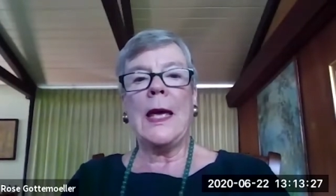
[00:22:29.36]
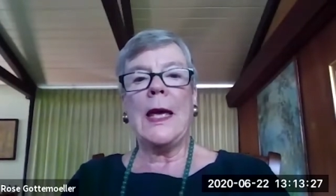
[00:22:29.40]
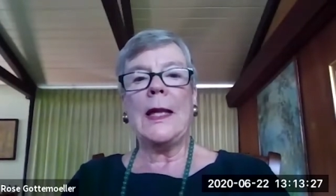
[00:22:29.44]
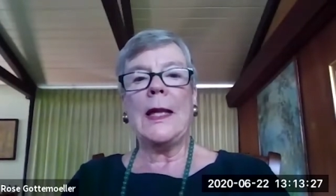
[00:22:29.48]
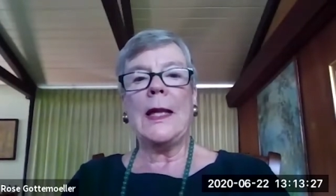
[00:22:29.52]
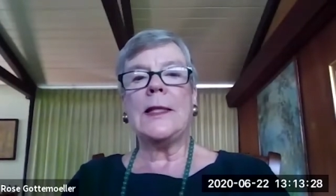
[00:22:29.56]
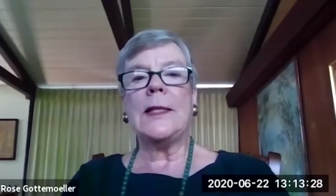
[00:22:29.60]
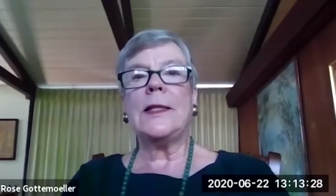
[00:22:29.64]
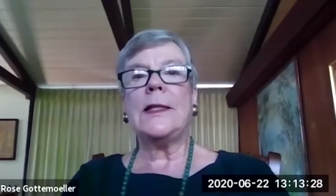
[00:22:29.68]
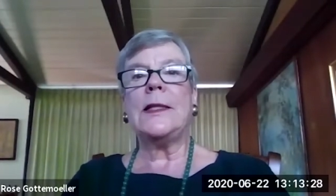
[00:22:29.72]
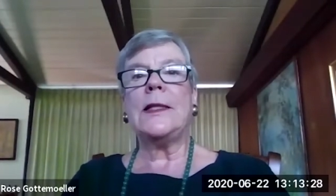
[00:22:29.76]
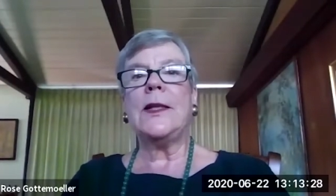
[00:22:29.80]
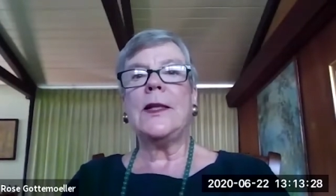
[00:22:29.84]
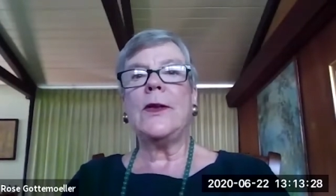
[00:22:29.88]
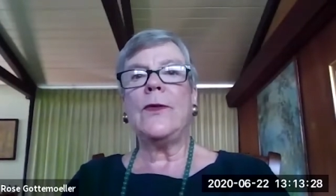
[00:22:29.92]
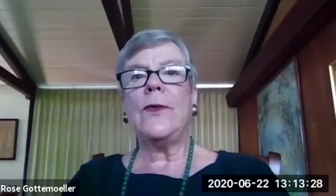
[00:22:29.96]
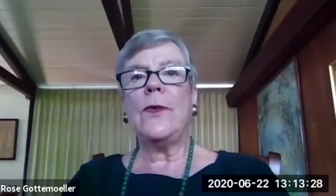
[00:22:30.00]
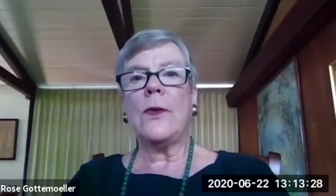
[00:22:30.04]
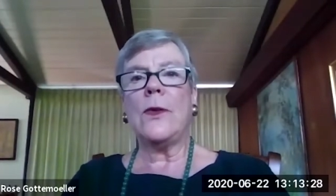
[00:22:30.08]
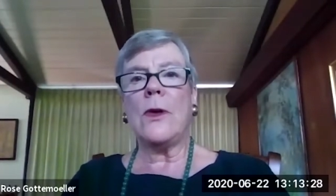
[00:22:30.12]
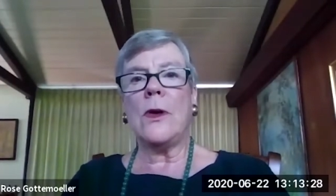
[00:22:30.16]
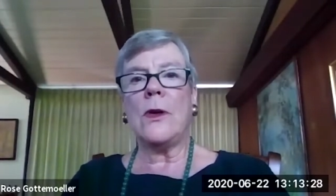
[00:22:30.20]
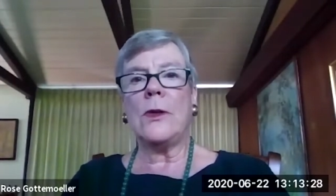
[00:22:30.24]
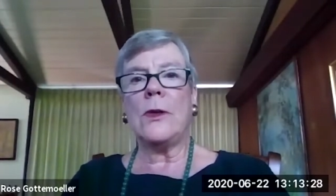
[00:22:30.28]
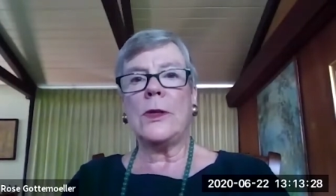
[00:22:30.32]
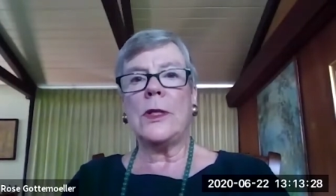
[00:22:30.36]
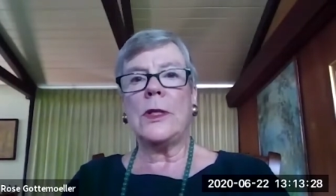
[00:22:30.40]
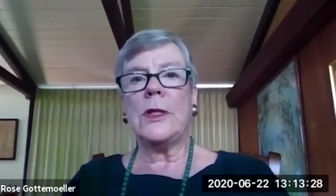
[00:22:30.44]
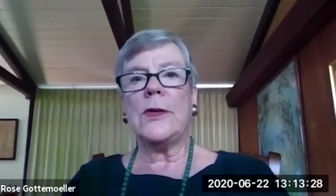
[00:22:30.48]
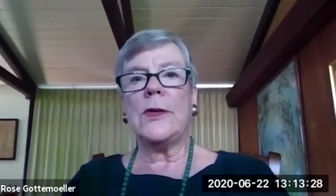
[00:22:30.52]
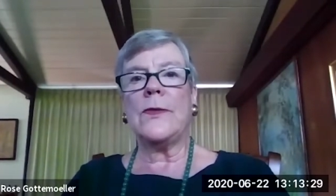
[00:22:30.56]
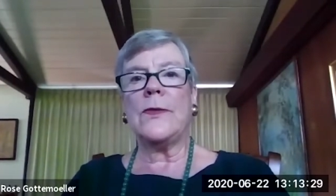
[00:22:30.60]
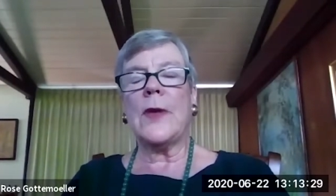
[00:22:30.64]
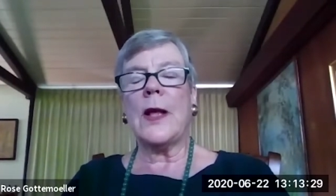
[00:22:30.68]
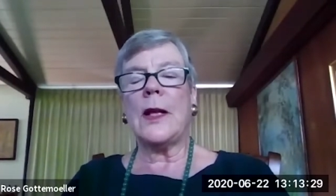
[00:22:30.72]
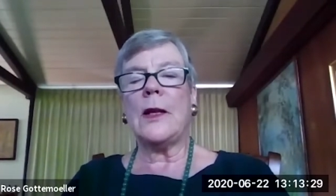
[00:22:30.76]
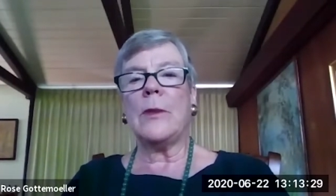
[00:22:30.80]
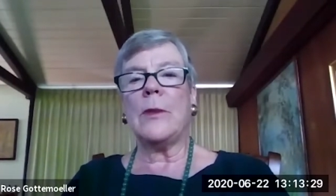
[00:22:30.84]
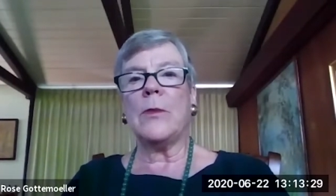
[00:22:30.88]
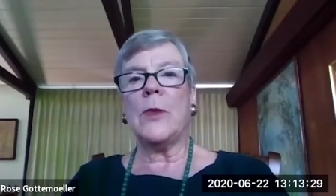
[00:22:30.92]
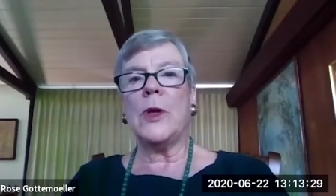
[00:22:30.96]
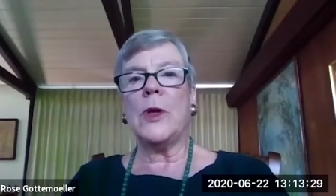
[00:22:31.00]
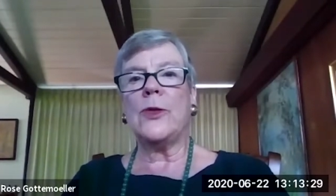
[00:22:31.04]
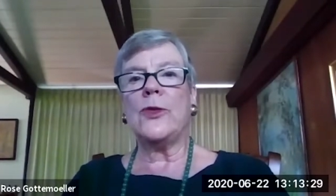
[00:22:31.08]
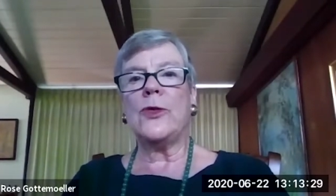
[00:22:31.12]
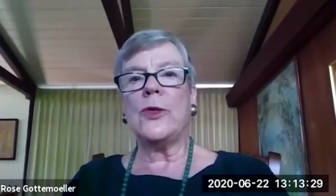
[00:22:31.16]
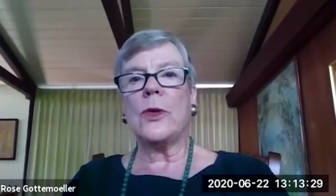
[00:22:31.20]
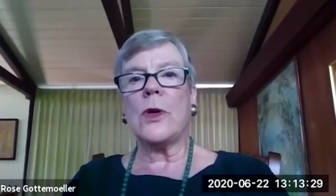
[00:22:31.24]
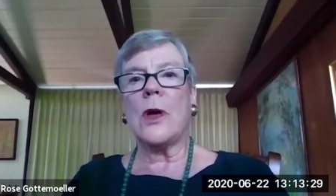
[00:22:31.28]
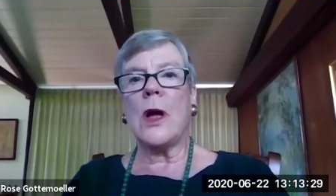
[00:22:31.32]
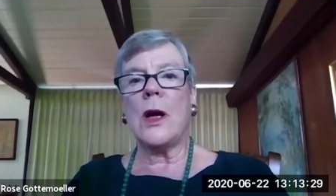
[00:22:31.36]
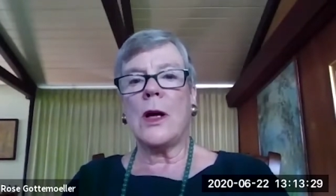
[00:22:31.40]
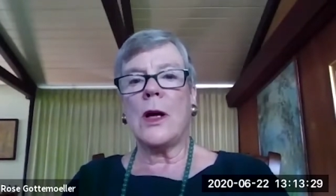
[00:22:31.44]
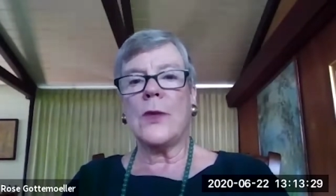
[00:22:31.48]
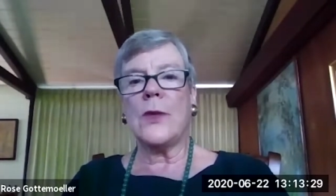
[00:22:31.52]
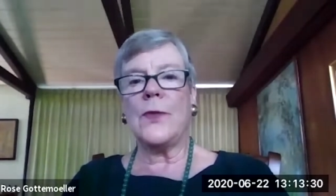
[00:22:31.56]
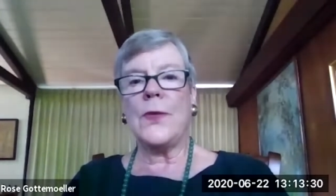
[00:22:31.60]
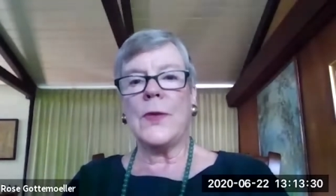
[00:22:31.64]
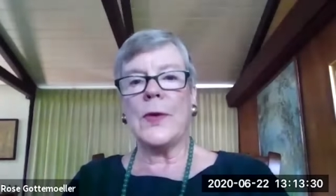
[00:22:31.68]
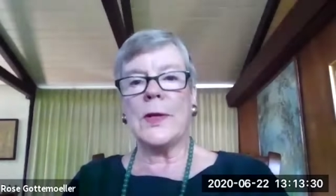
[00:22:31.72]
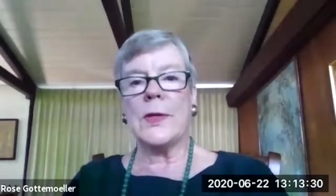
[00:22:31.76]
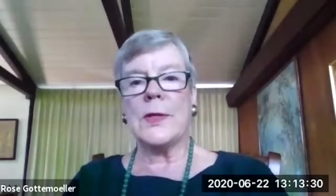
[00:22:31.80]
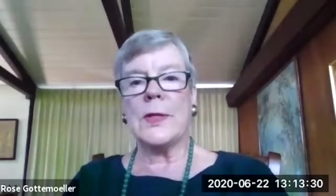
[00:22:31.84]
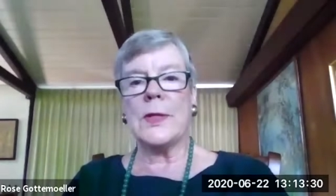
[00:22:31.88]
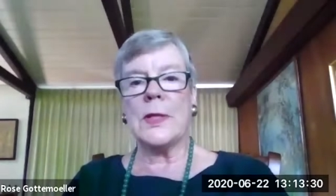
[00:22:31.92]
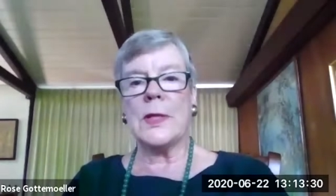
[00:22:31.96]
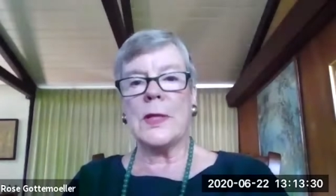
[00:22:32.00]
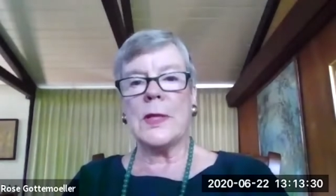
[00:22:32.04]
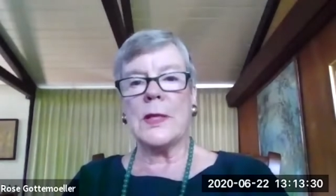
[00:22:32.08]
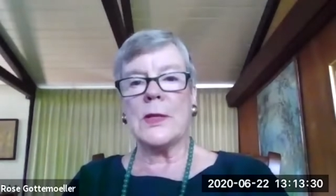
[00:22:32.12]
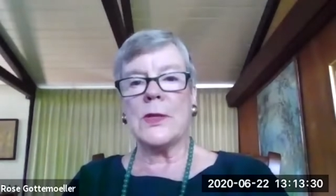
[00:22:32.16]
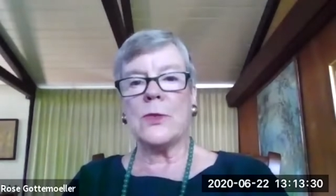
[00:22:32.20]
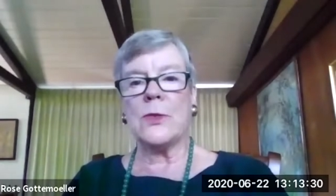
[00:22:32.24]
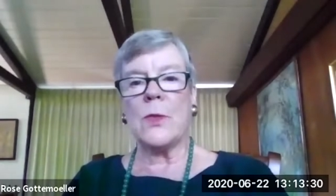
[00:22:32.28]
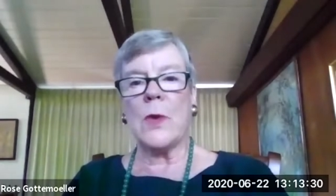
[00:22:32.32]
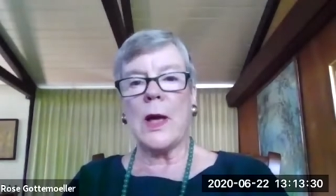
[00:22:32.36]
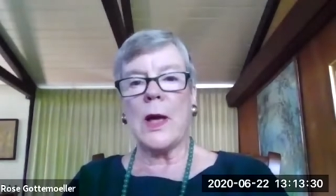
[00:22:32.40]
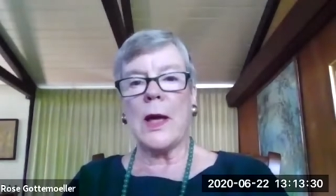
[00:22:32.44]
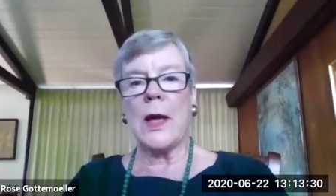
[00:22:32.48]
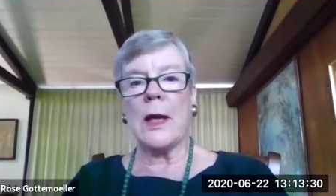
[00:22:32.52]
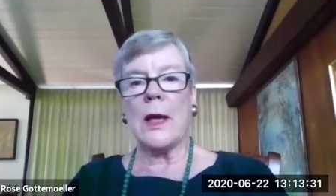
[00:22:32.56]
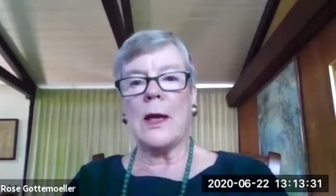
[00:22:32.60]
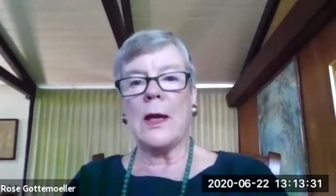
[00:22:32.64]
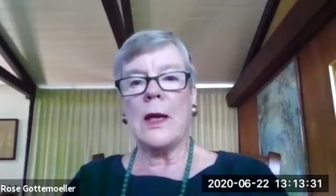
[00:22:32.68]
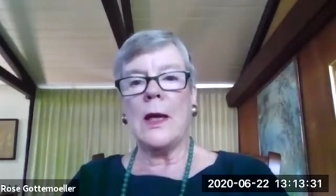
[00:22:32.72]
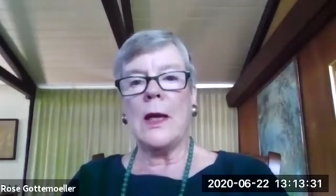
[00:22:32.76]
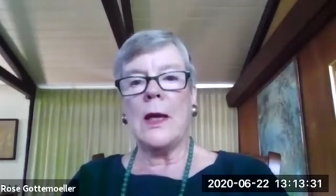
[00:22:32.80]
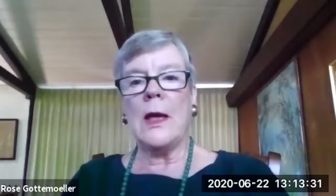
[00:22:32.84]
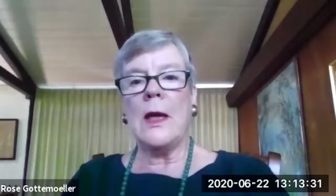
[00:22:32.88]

It is difficult to develop mutual confidence in this way,